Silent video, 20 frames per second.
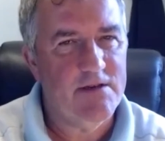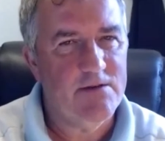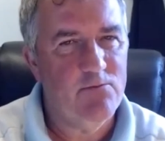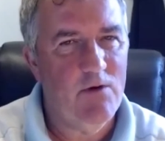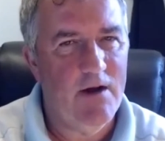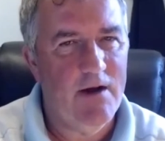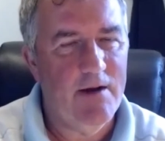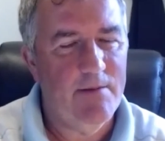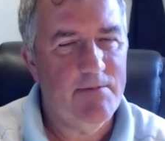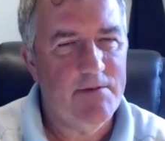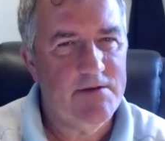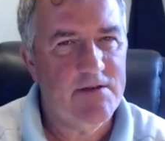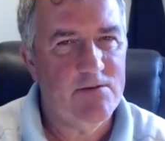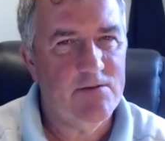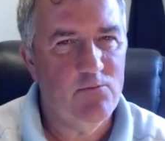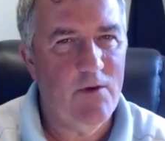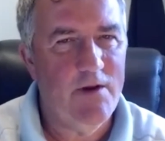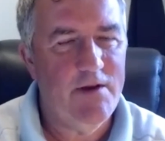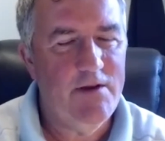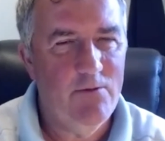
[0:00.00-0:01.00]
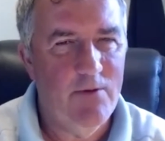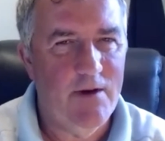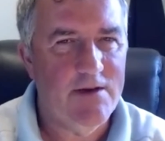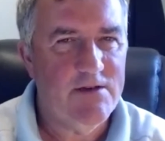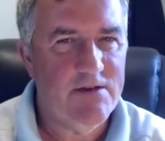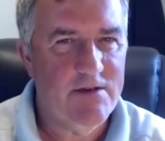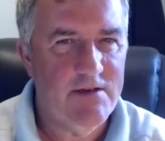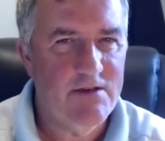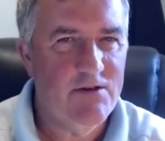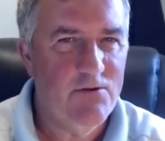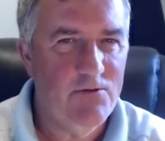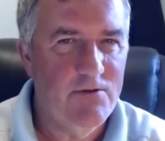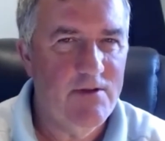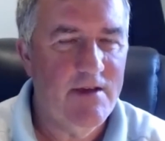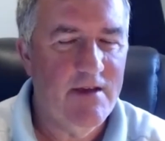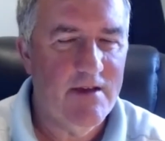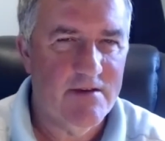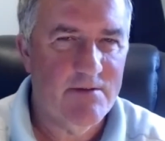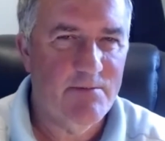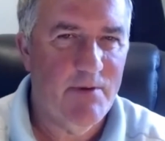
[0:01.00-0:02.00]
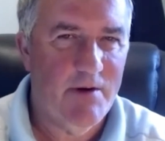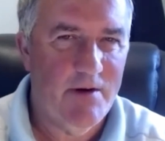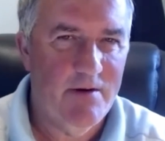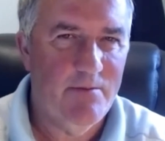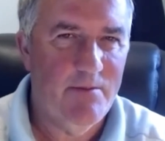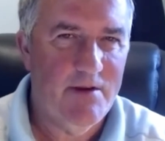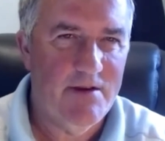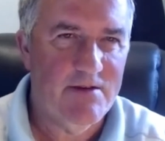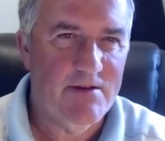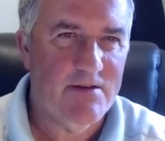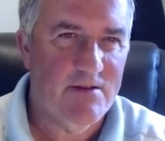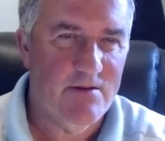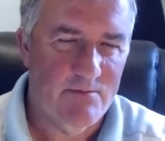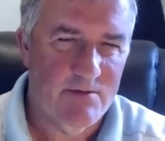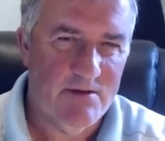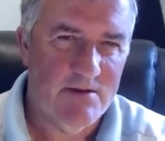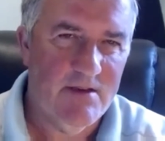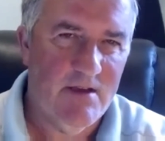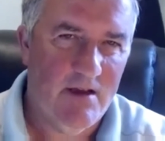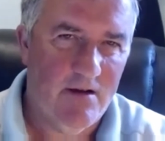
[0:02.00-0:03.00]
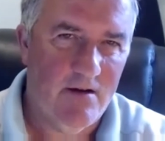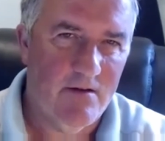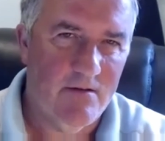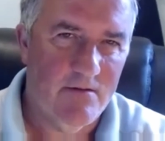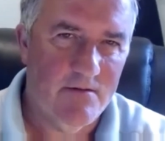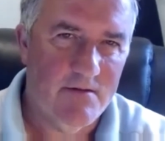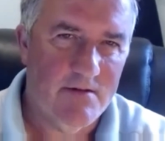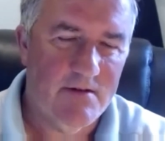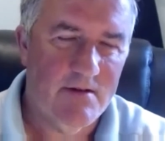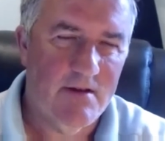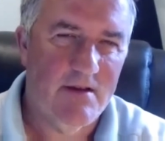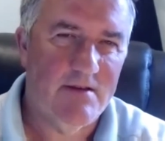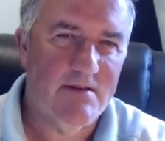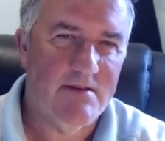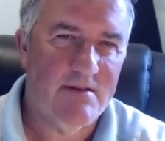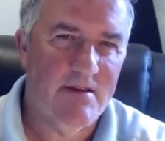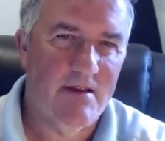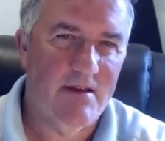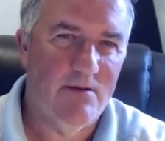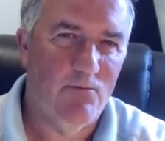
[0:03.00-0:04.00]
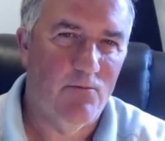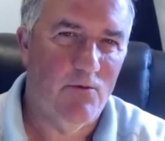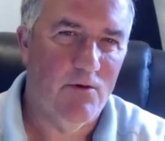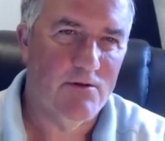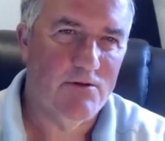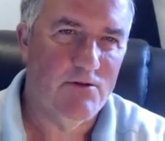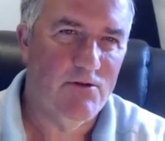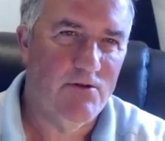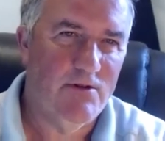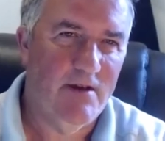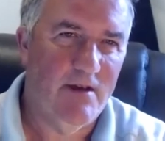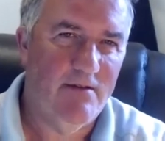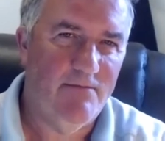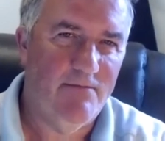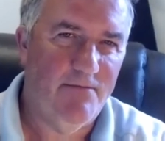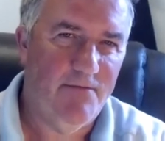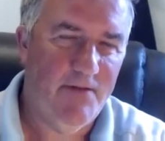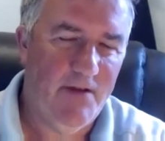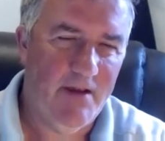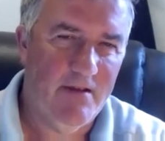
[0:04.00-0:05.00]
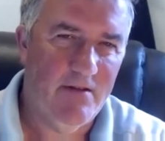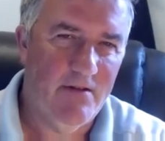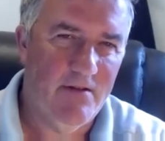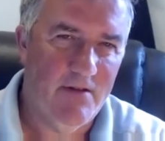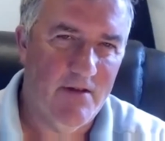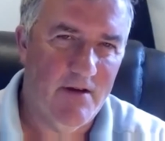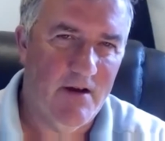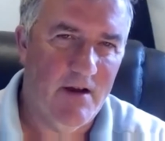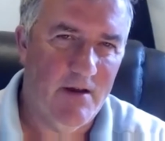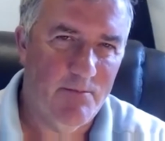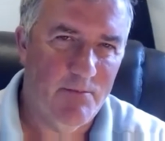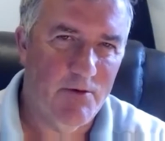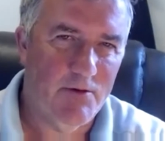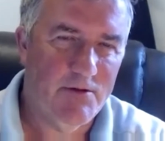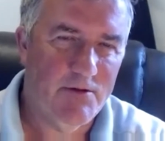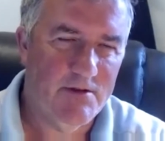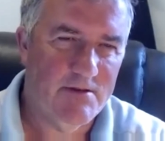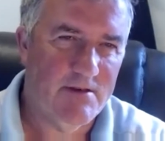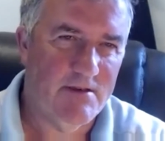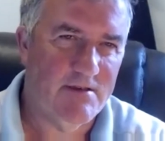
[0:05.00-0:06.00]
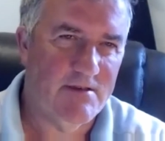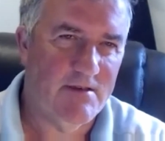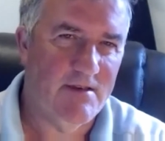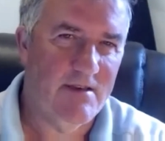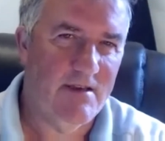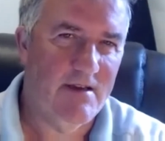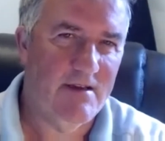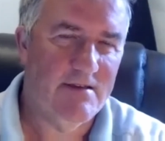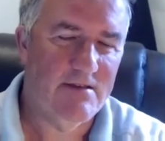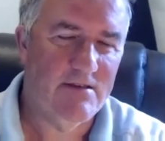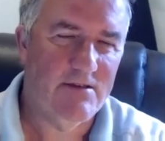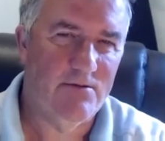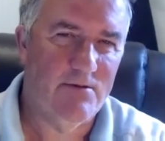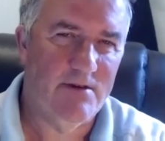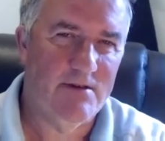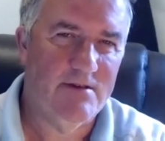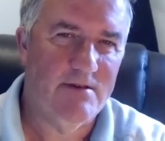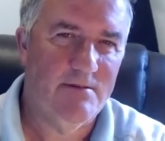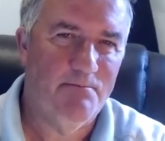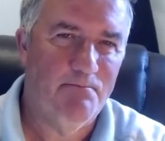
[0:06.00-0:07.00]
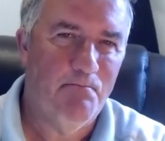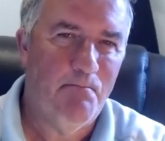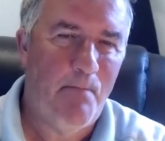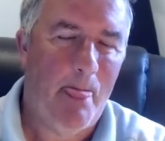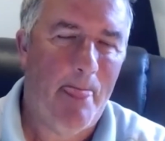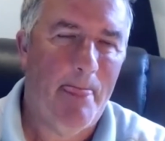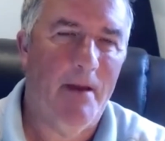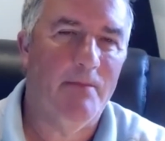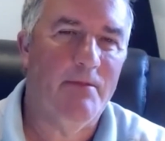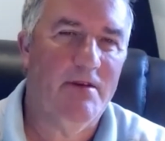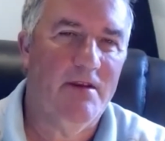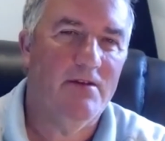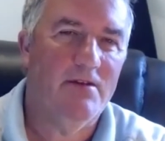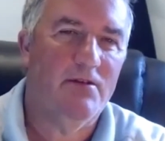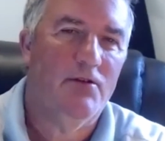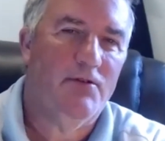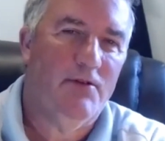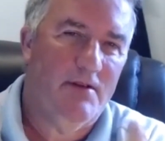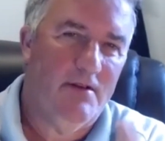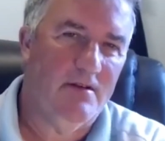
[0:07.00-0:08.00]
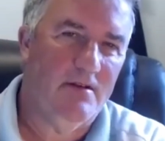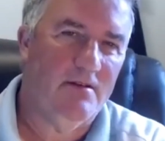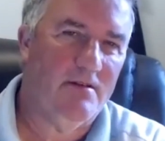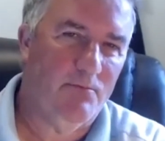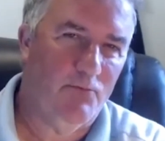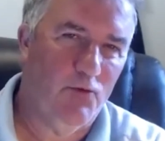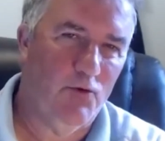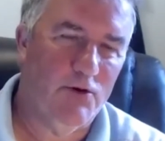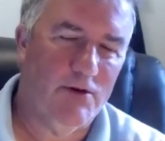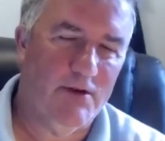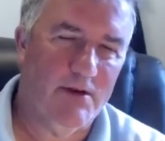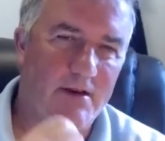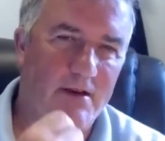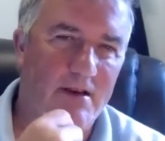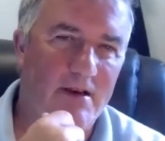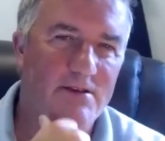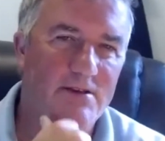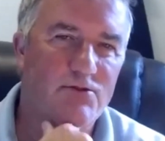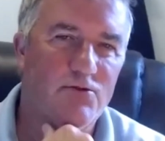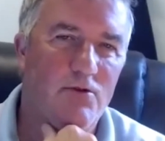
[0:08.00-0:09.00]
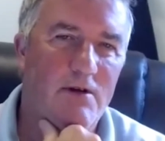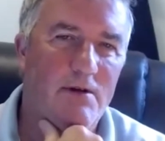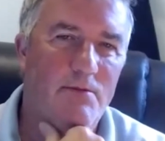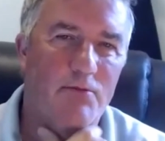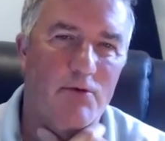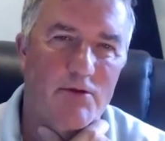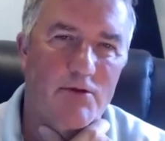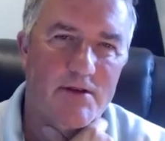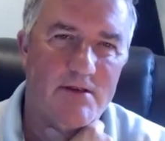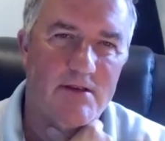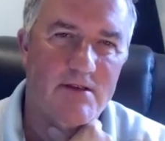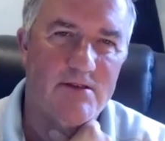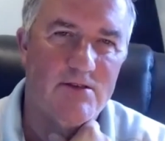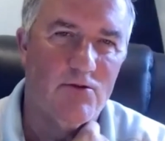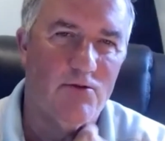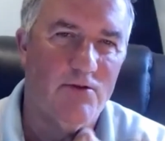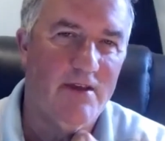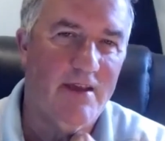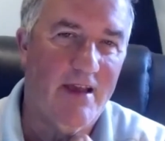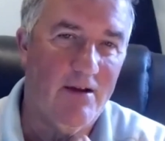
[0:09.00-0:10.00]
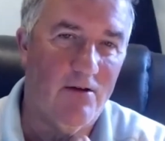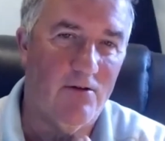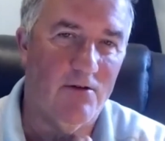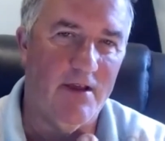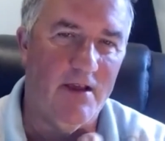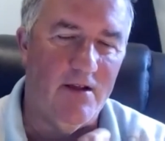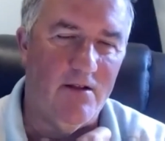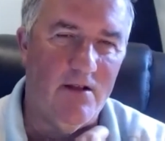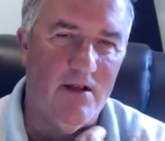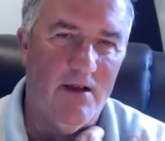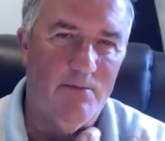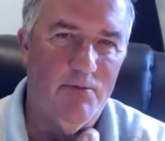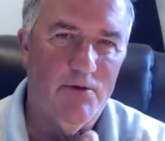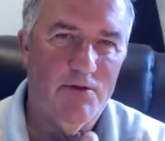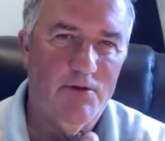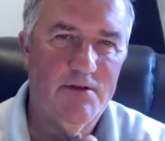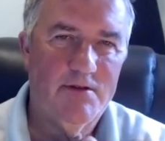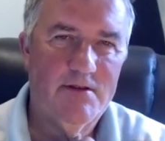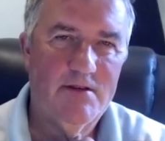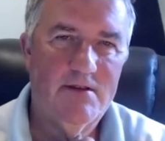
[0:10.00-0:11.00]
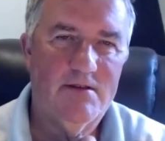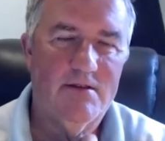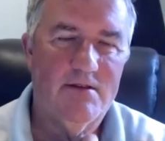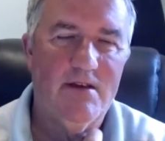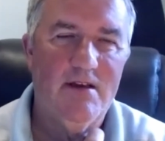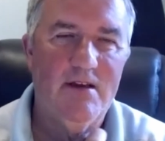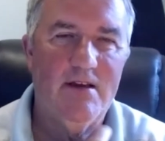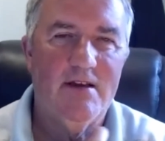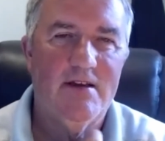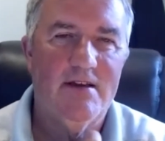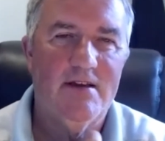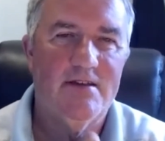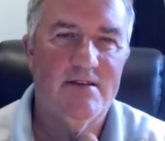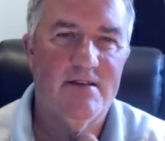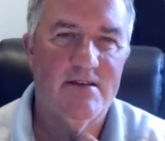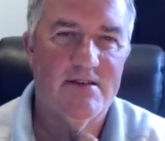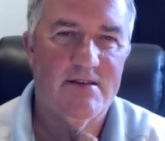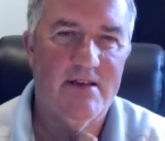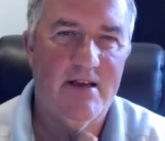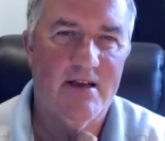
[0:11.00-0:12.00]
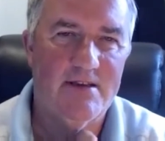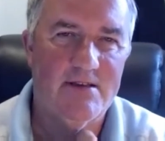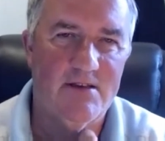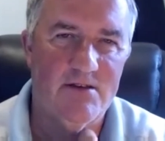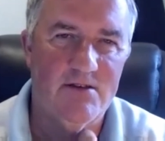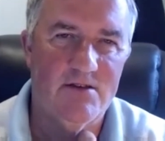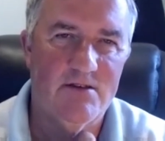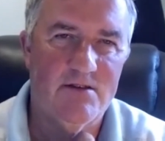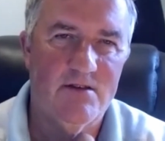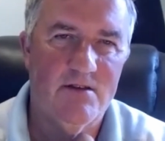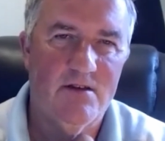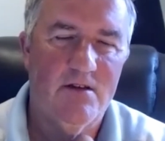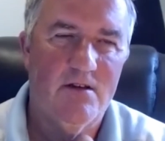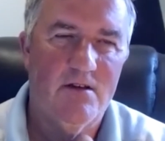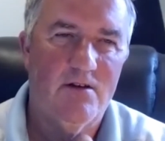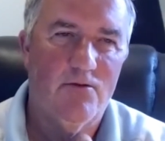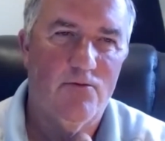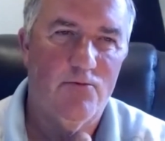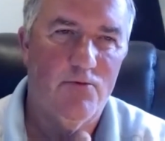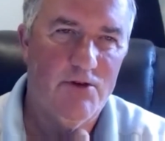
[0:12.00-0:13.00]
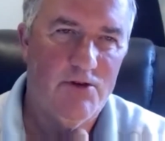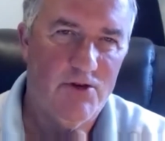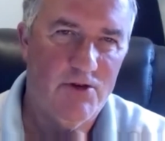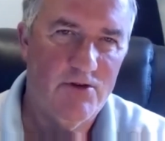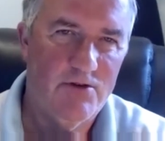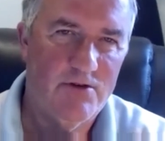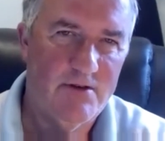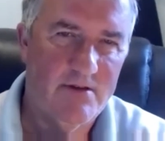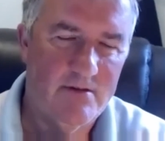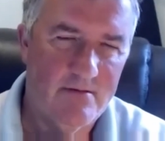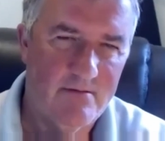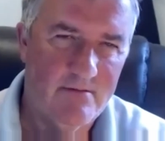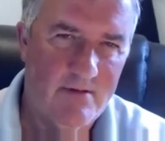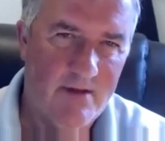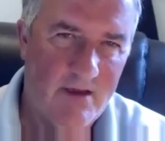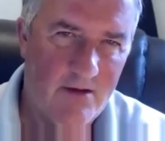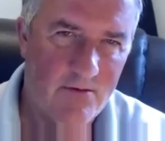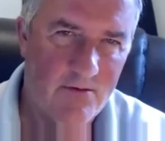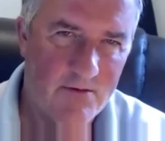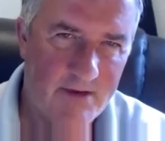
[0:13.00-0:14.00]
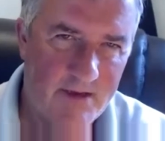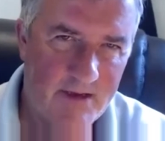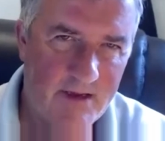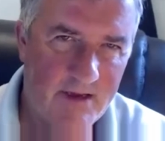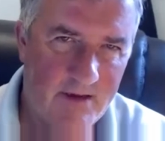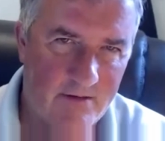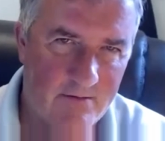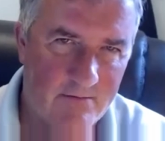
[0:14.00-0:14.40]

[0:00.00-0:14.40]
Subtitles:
Is what happens is when you actually do the experiments themselves and say, well, do they fit the hypothesis? And the answer is, the other thing that supported the cholesterol hypothesis or the LDL hypothesis is that statins reduce LDL.